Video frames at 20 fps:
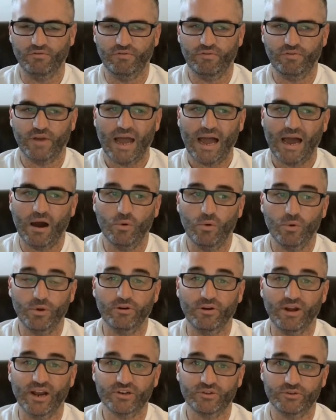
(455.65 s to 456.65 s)
how we are
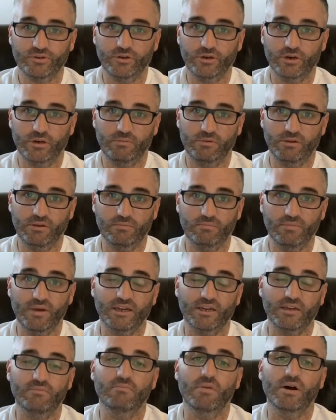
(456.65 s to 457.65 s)
actually going to be
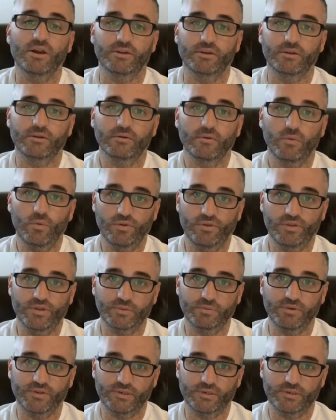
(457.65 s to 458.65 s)
making money with this
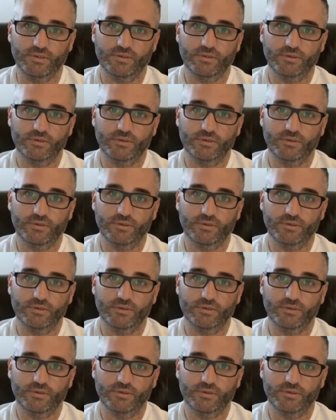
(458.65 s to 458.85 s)
business.